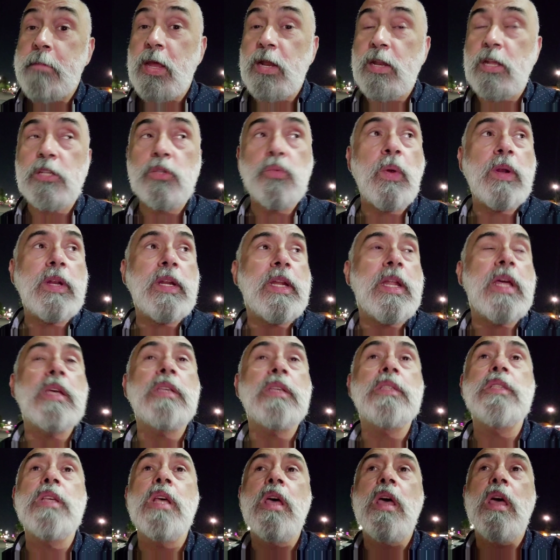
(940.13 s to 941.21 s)
it is what it
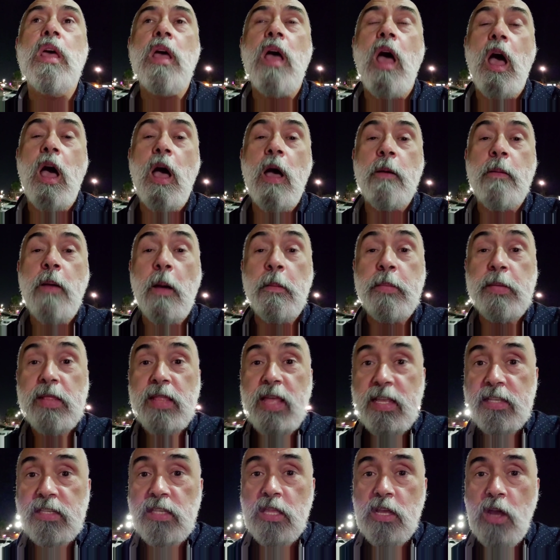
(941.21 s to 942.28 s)
is. I'll be
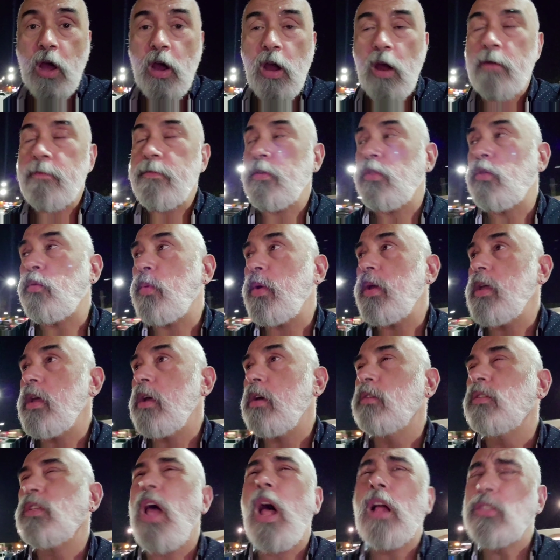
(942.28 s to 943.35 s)
leasing the car for 3
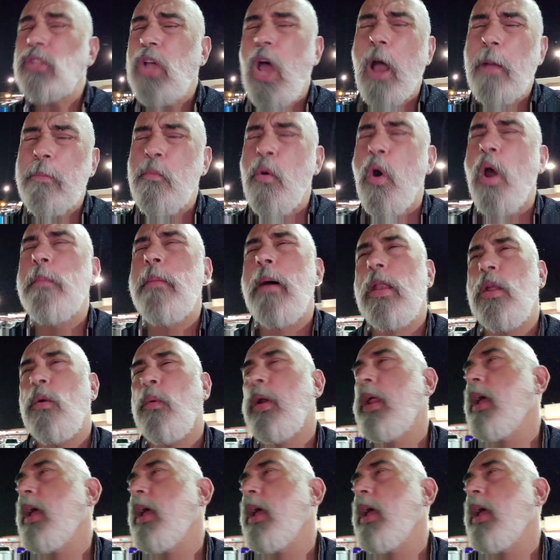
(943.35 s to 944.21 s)
years. I'll talk more about it